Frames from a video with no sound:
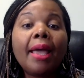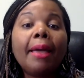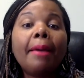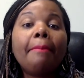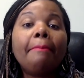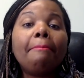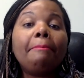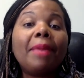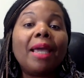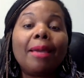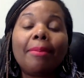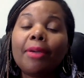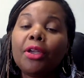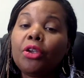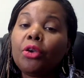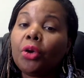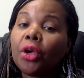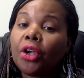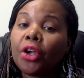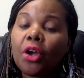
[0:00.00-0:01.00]
Maybe
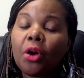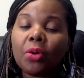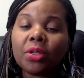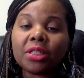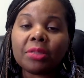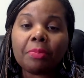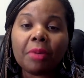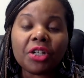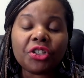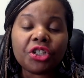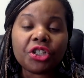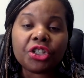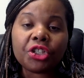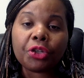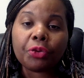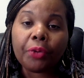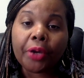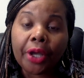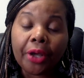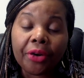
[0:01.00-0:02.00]
you can go as much as
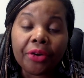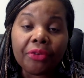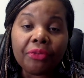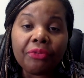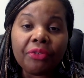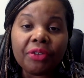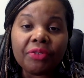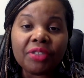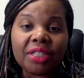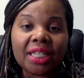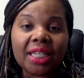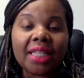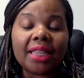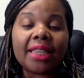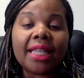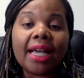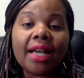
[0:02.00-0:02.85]
$315,000.